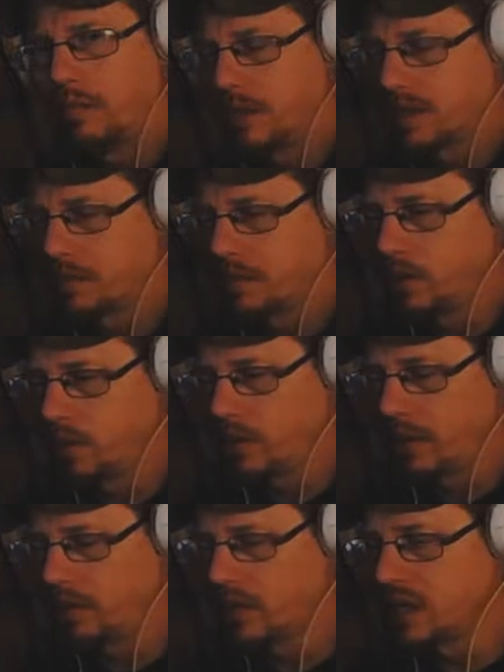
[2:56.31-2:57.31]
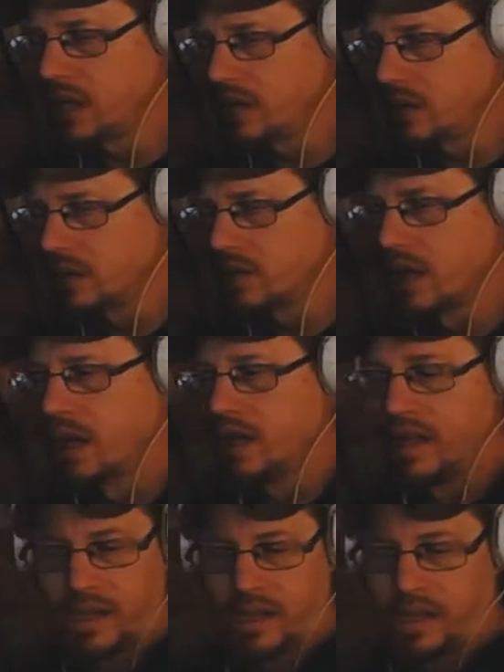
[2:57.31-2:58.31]
Because I've been doing that for 10 years.
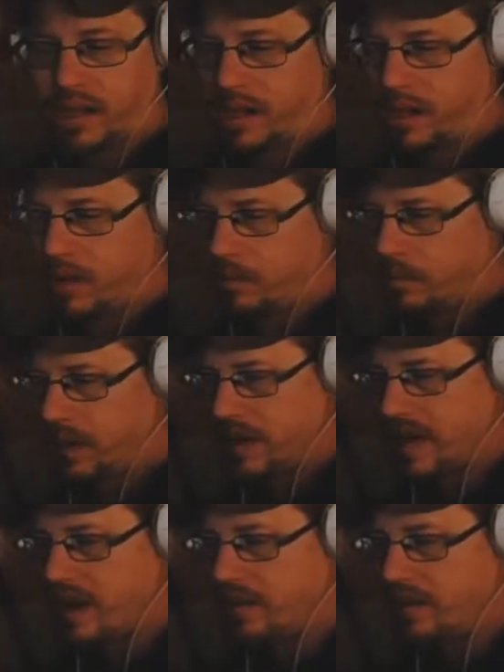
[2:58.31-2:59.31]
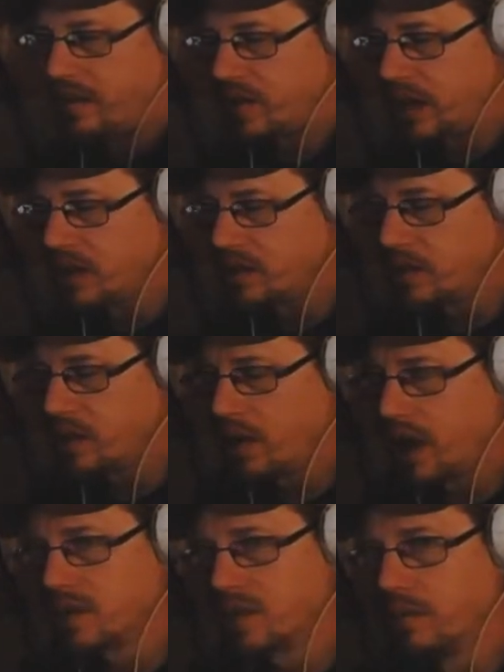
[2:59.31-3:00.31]
But the things that they're
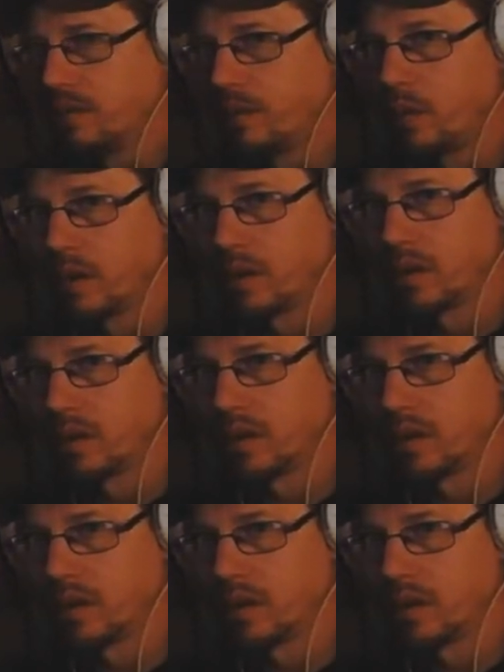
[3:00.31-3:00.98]
asking for,